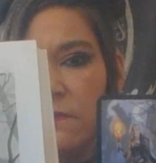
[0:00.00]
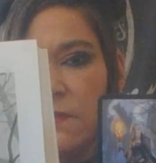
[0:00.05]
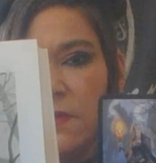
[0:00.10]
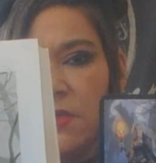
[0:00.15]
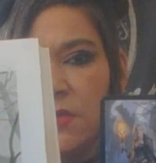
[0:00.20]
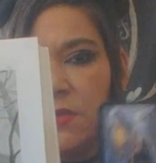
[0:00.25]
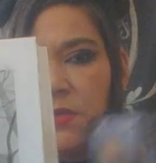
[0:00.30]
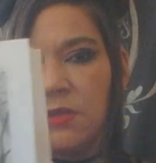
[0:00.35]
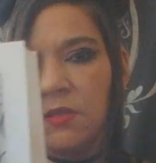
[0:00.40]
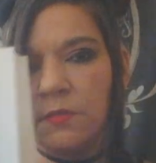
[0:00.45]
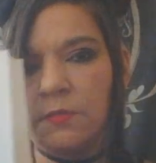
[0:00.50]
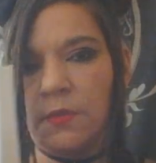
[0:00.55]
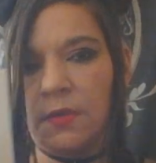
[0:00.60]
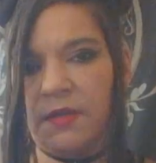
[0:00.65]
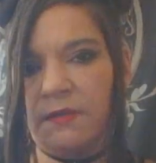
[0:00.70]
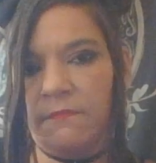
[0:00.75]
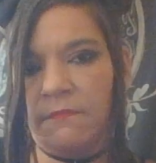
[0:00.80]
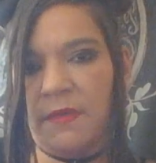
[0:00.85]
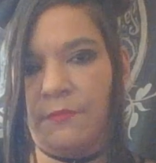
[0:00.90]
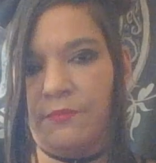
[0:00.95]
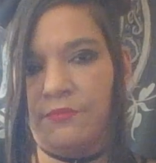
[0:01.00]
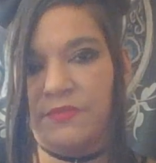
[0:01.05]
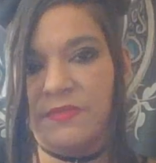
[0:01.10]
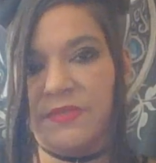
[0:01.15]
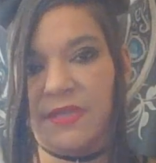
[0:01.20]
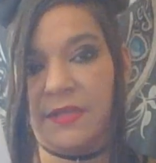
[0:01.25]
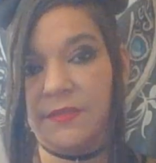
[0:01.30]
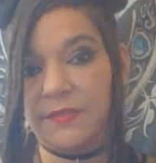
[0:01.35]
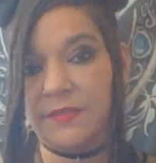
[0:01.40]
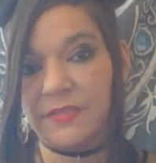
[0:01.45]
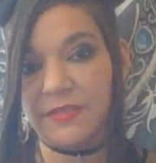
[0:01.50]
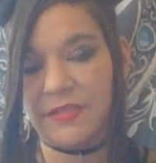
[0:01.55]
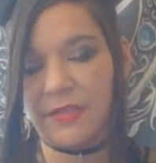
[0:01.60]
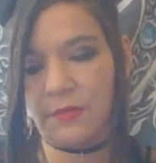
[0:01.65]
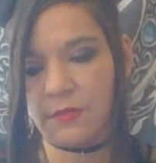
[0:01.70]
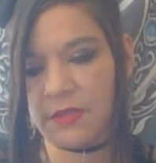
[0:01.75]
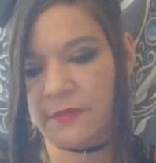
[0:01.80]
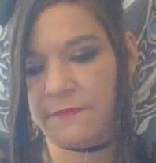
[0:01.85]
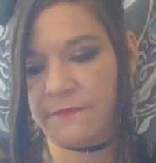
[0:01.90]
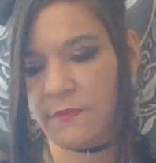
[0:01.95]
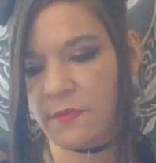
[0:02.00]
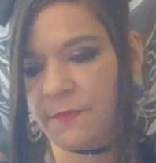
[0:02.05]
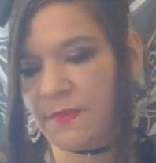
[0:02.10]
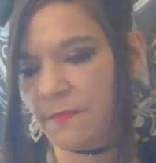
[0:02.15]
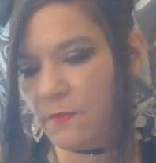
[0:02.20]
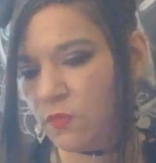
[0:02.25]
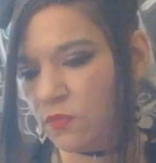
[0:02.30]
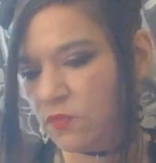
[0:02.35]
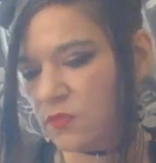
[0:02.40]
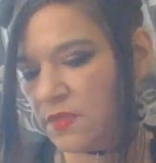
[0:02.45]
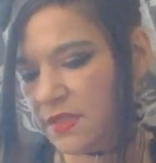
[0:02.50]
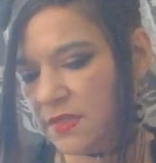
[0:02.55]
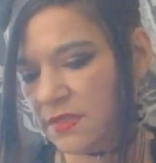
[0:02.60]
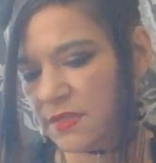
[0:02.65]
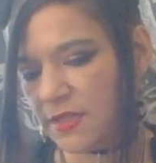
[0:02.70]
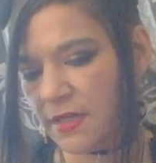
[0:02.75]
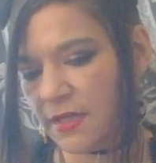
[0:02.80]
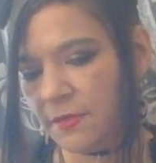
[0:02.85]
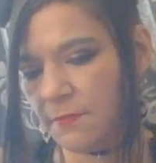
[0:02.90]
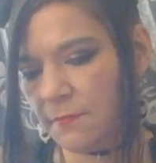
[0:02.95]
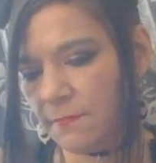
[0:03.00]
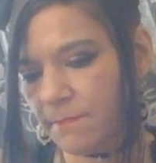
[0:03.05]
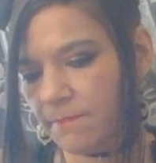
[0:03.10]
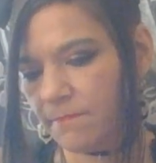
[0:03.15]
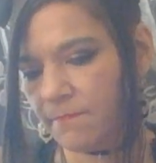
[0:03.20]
read to you what it represents, and I'll give you a bit more detail.